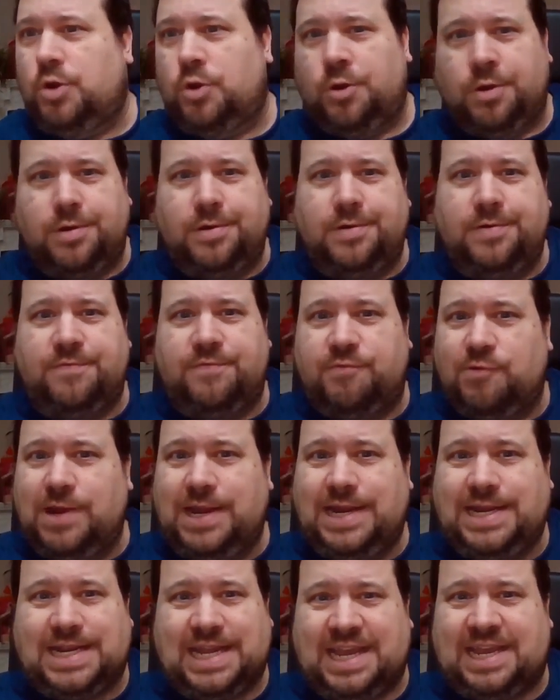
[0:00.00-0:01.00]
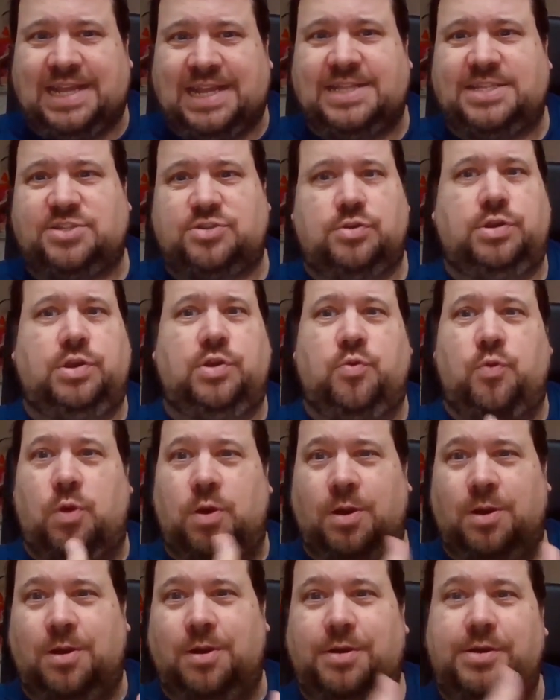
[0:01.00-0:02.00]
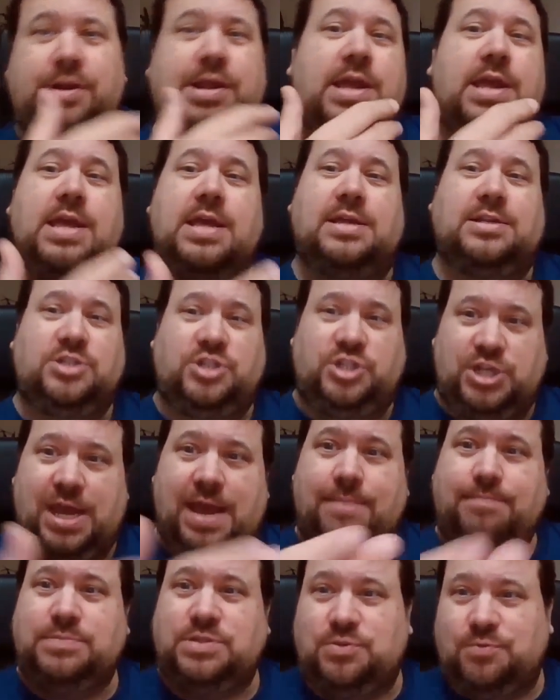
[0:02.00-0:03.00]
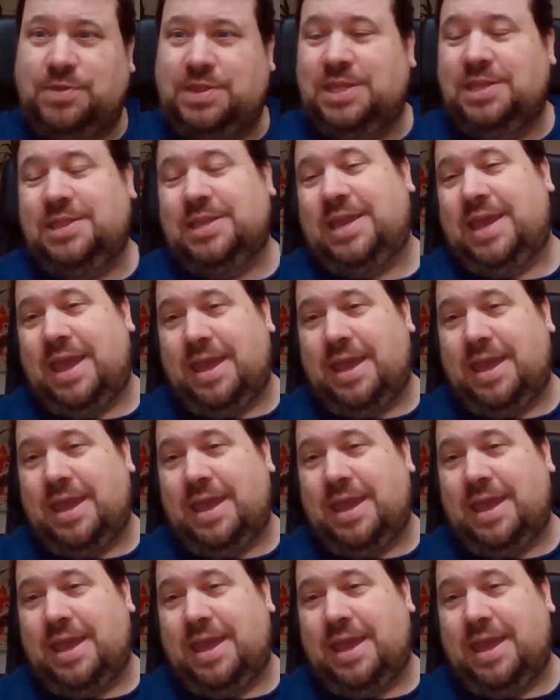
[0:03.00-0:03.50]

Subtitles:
earn free tickets or you earn gems within the